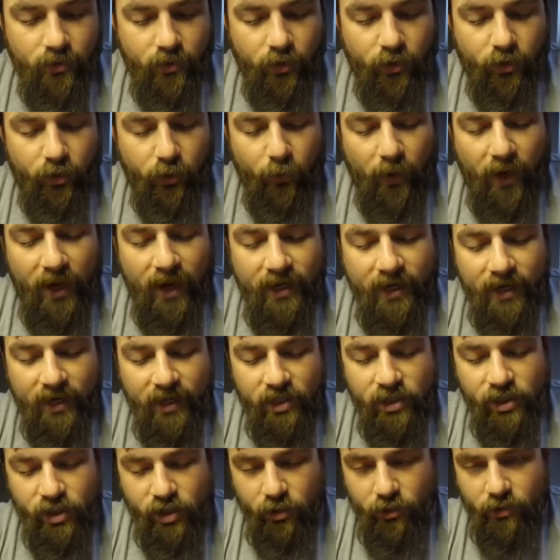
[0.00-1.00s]
thread
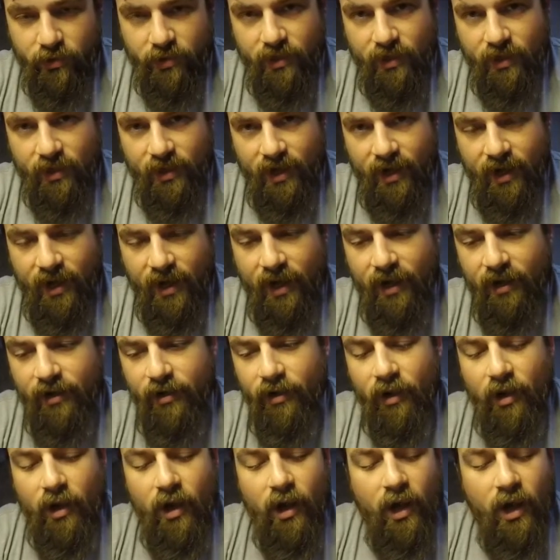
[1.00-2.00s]
issues that I had,
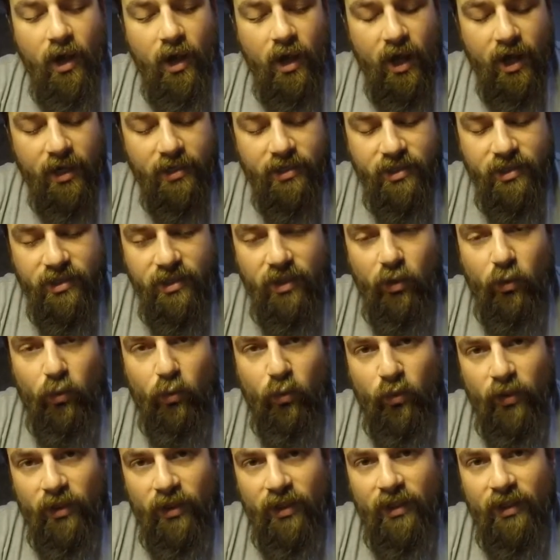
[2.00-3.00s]
I still
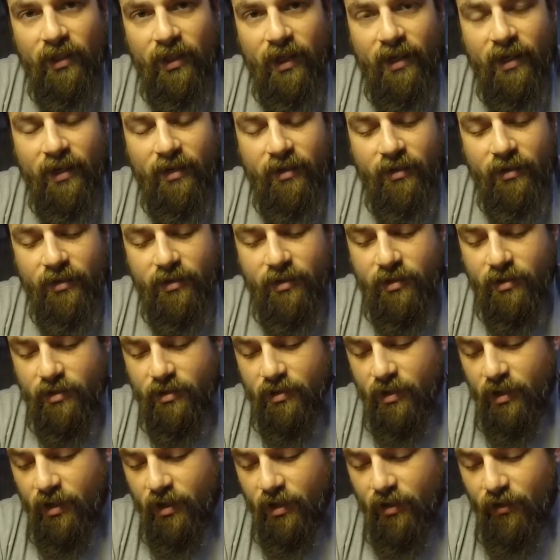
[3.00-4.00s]
really like
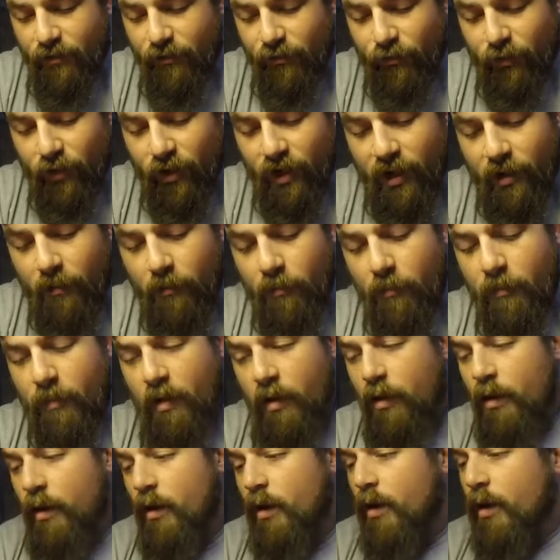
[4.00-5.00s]
this frame.
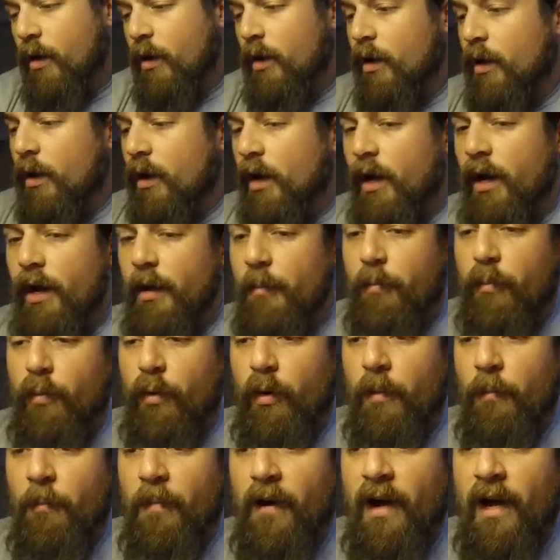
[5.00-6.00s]
I
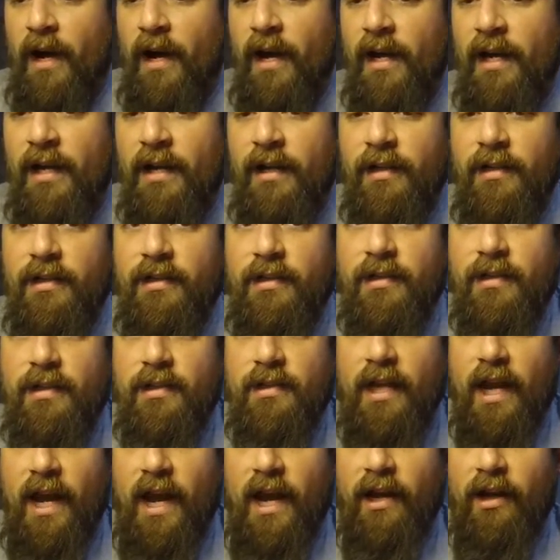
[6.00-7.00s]
put my
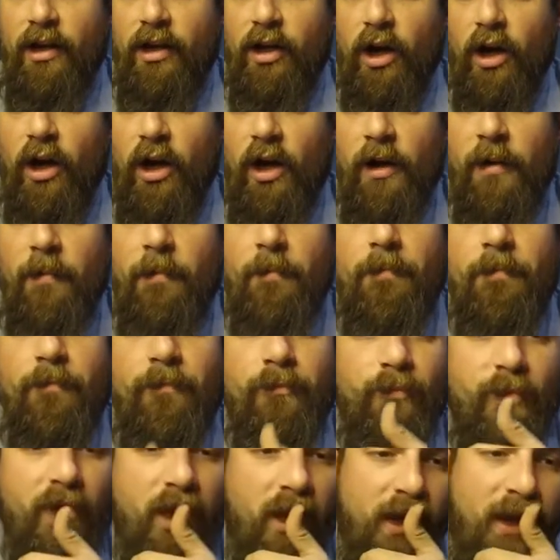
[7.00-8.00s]
tank on,
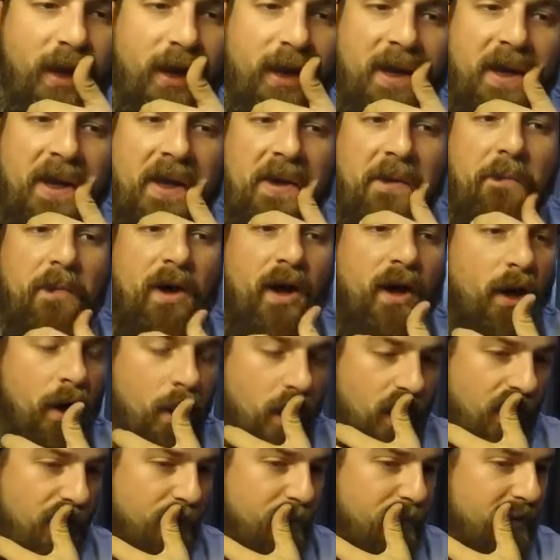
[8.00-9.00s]
and my
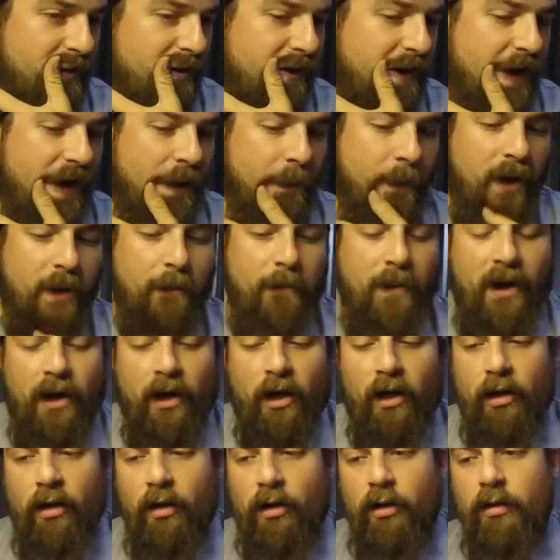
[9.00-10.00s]
hopper and my
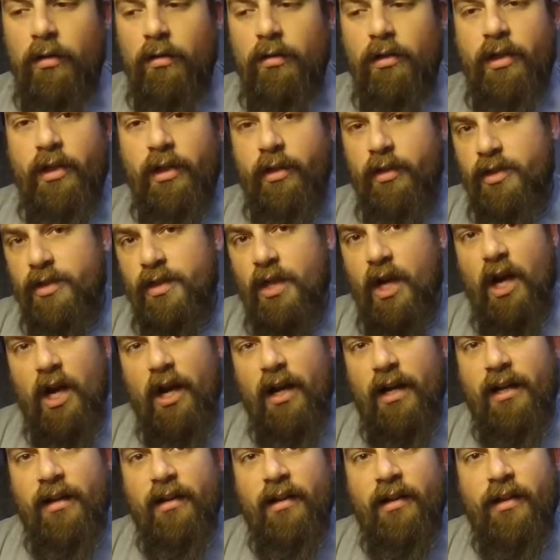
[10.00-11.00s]
barrel you
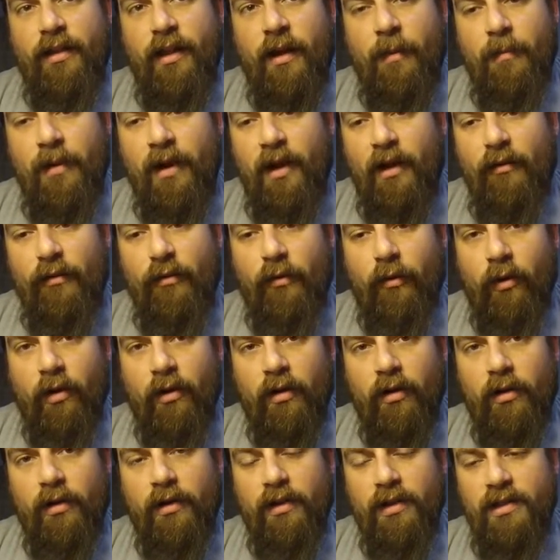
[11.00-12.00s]
saw in the thumbnail
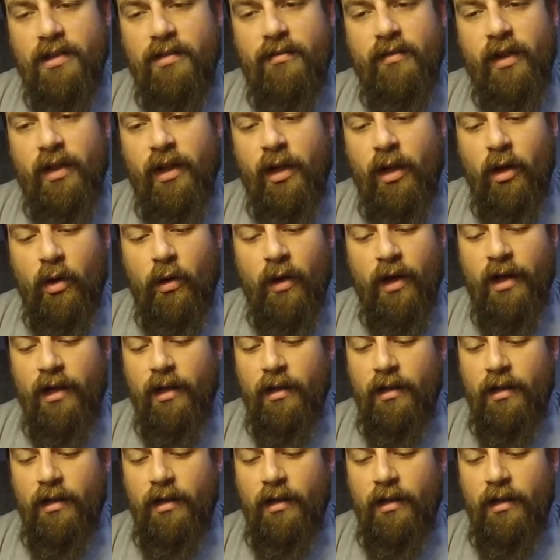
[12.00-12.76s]
for this video.